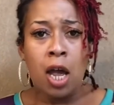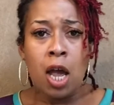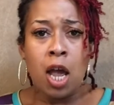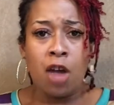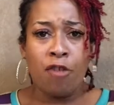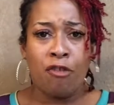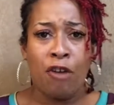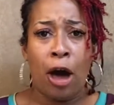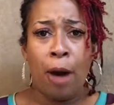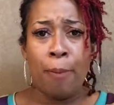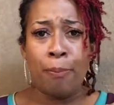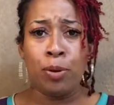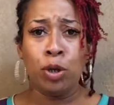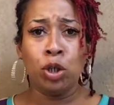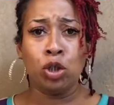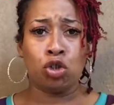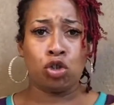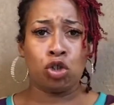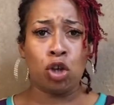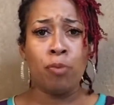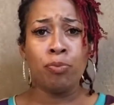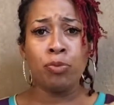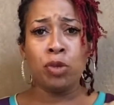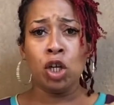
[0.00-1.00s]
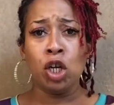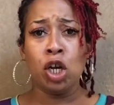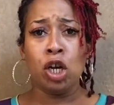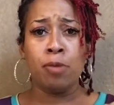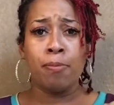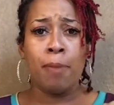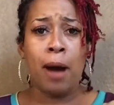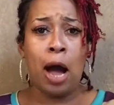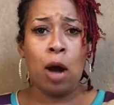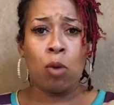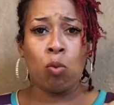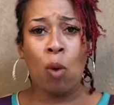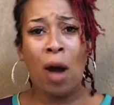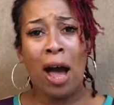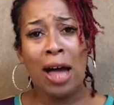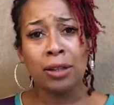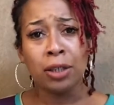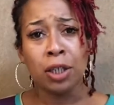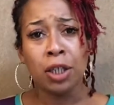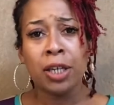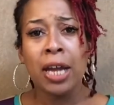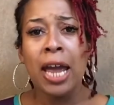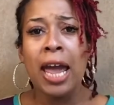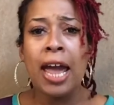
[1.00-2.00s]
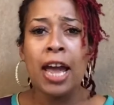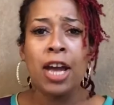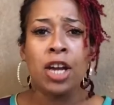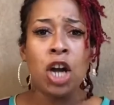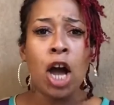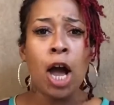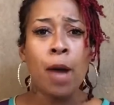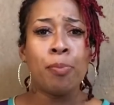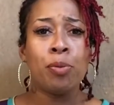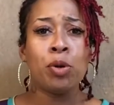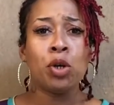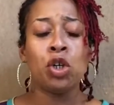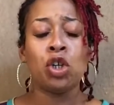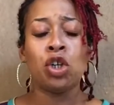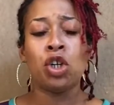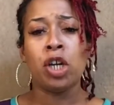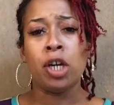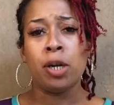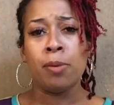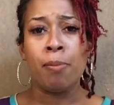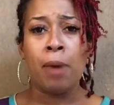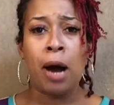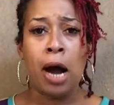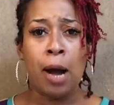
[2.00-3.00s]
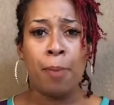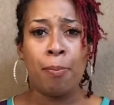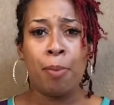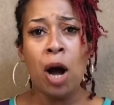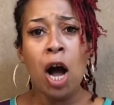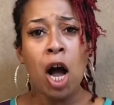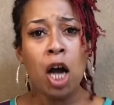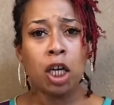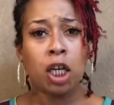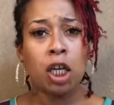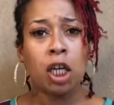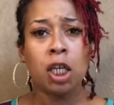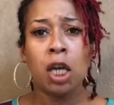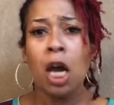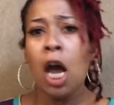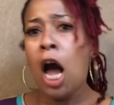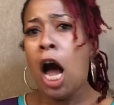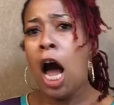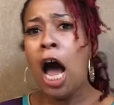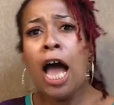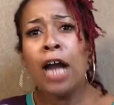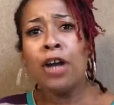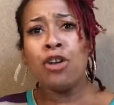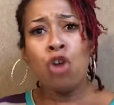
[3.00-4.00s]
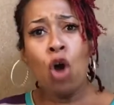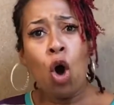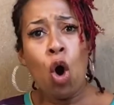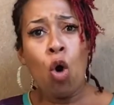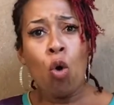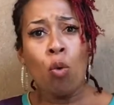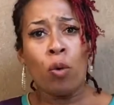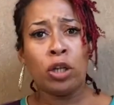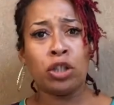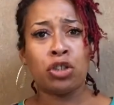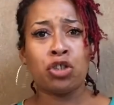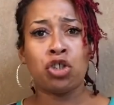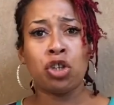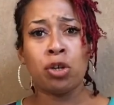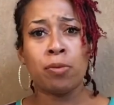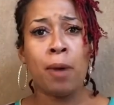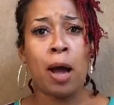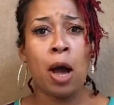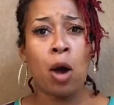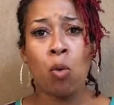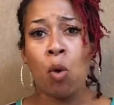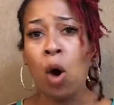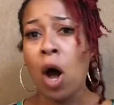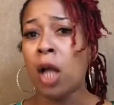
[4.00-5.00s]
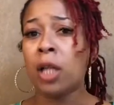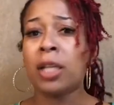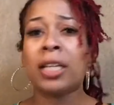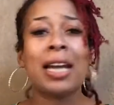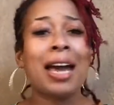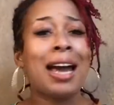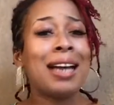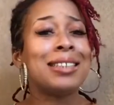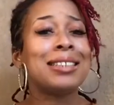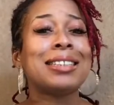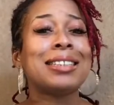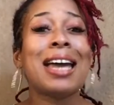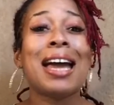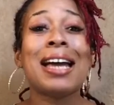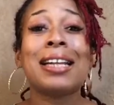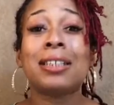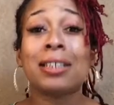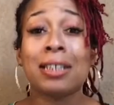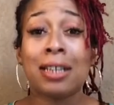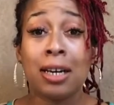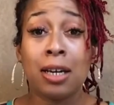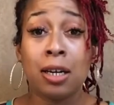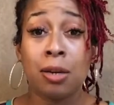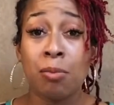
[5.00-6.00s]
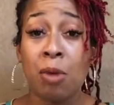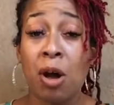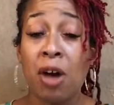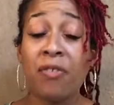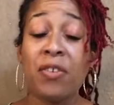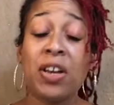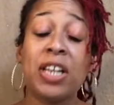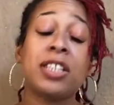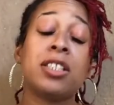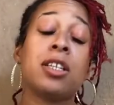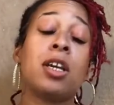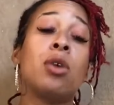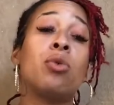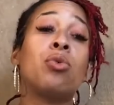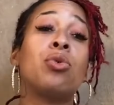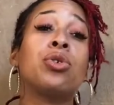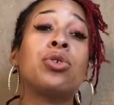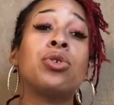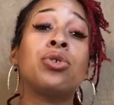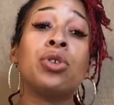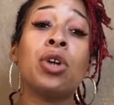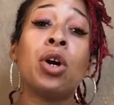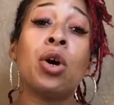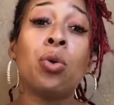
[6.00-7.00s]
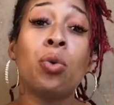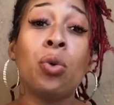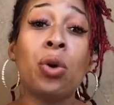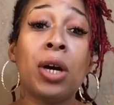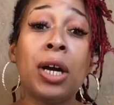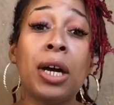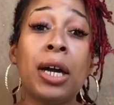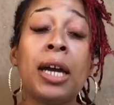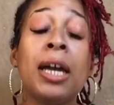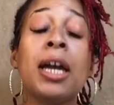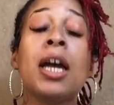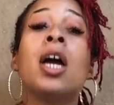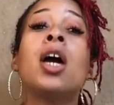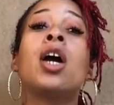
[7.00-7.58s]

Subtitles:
If I put something in my wallet and I put it in my pocket, I know what's in my wallet. I had to cut him off. I said, well, you know what?